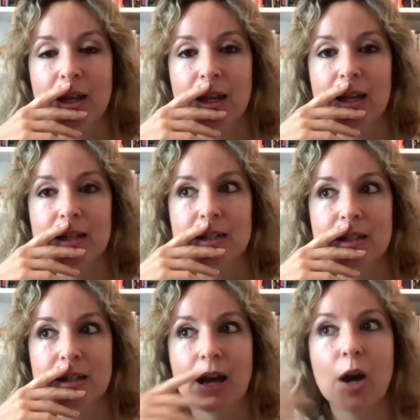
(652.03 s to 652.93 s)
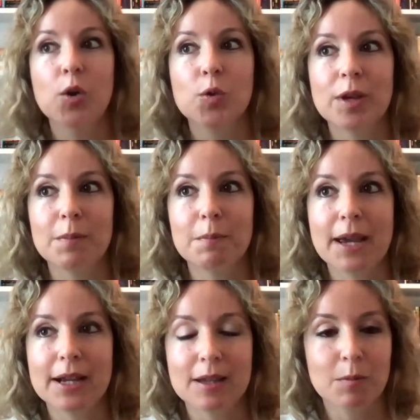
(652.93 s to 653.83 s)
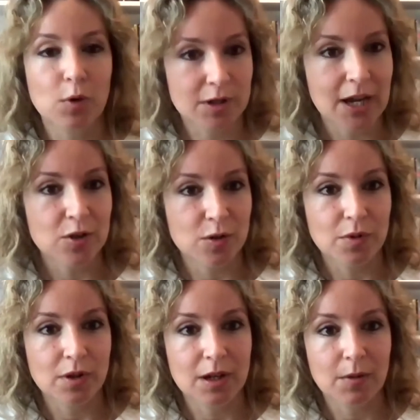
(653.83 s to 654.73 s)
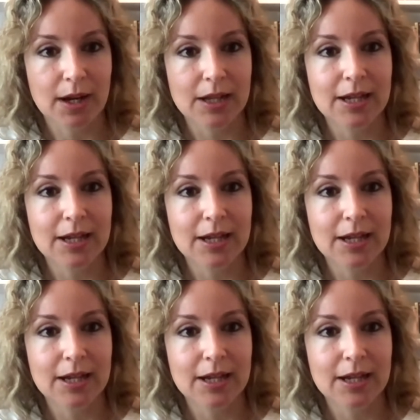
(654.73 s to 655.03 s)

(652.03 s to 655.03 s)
And how could we make them more tangible in a way?